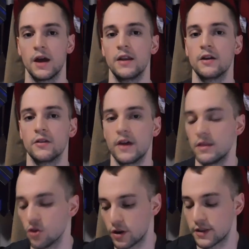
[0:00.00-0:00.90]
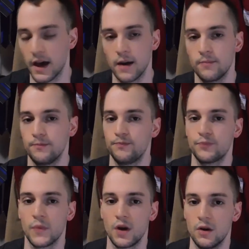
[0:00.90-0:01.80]
And look at that.
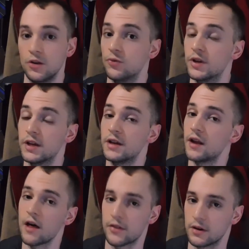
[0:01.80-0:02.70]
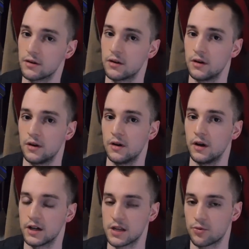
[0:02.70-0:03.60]
You did nothing
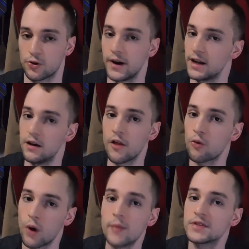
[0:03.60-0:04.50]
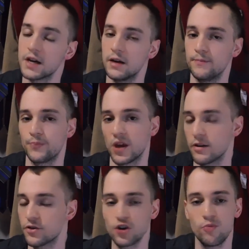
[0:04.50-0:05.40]
except create another website,
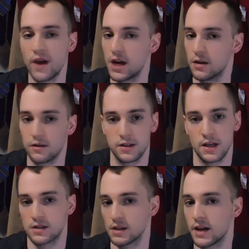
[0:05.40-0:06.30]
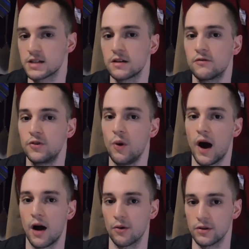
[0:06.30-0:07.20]
another domain that takes less than a few
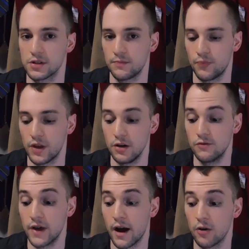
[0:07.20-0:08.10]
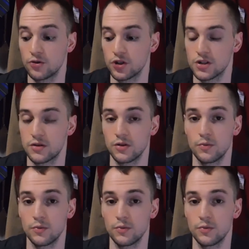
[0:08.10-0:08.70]
hours, and you've now just